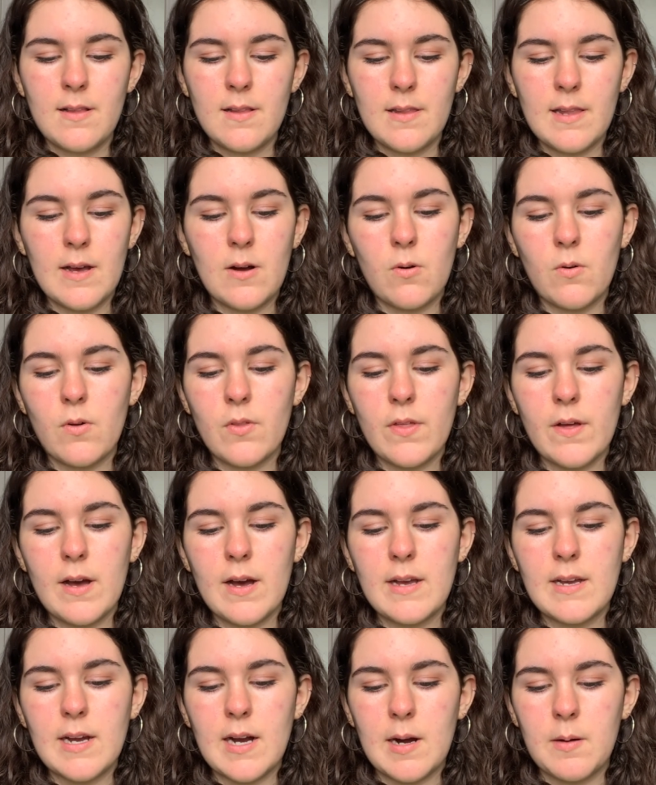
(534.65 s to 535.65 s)
Let all that
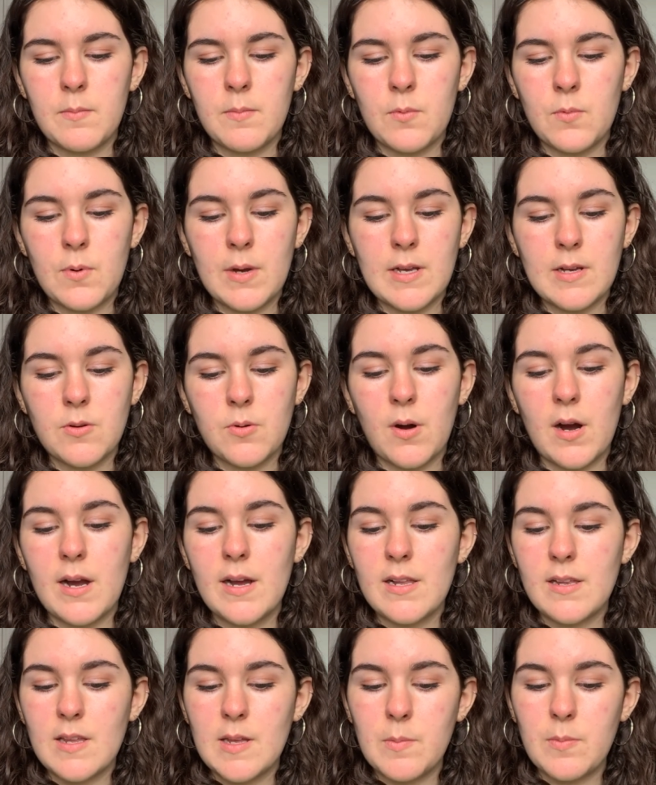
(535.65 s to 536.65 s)
I am wait
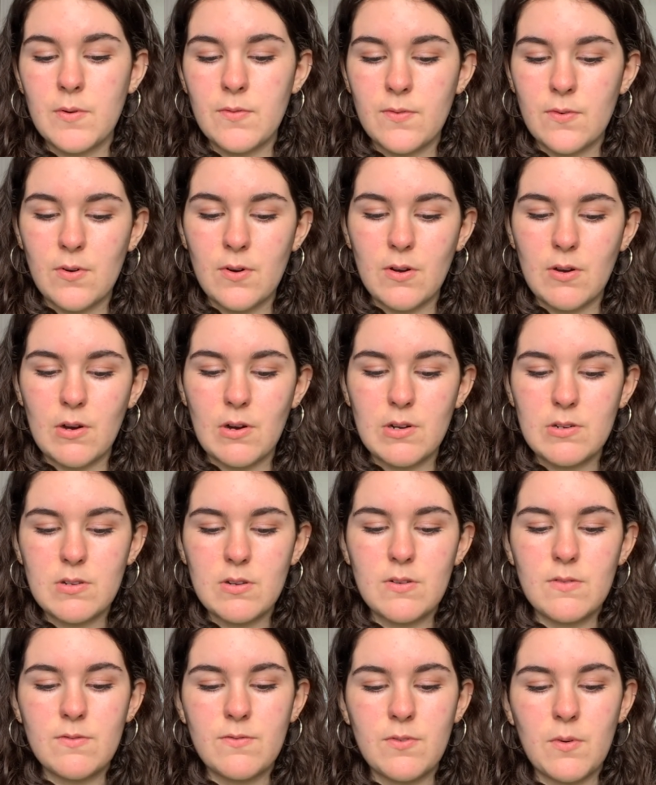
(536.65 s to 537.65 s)
quietly before God,
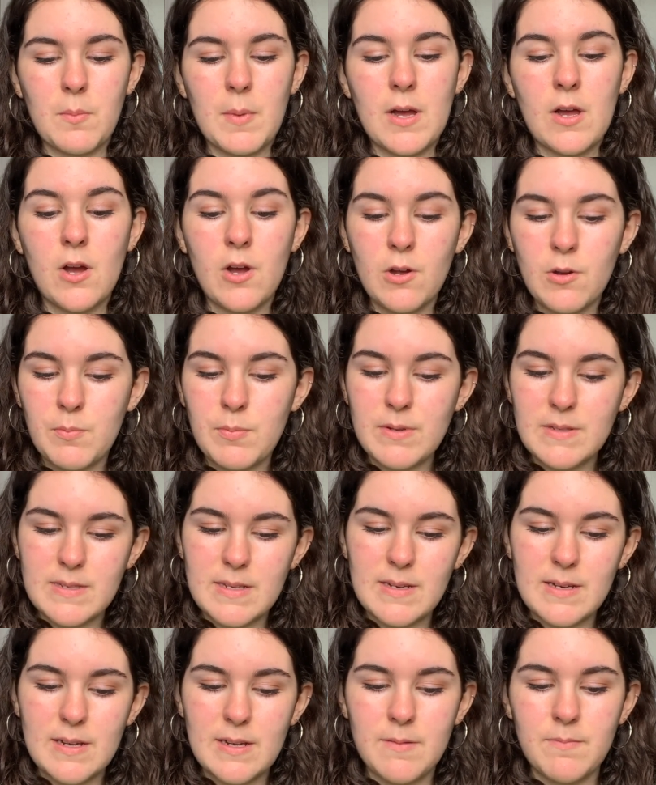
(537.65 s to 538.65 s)
for my hope is
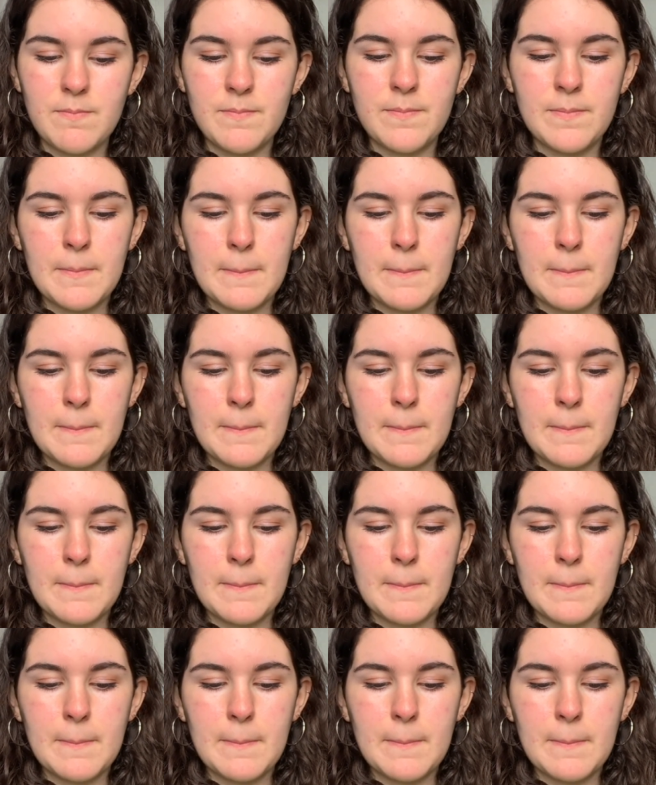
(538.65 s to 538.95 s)
in him.